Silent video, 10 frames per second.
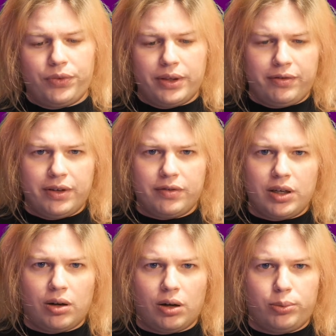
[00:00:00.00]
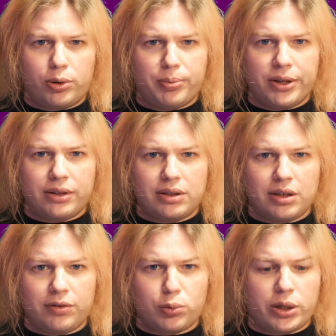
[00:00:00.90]
$50 per month
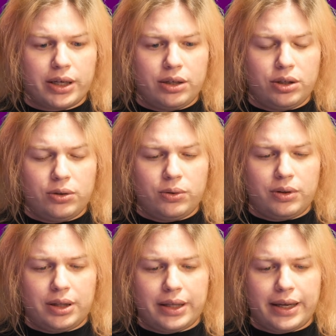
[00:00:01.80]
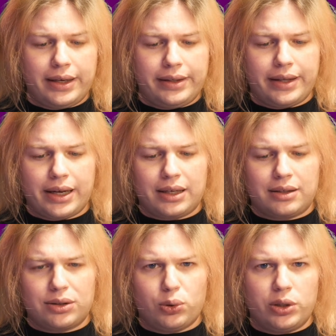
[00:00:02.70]
software can do, then that's
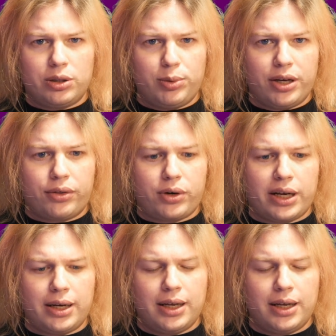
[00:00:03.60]
going to be a threat.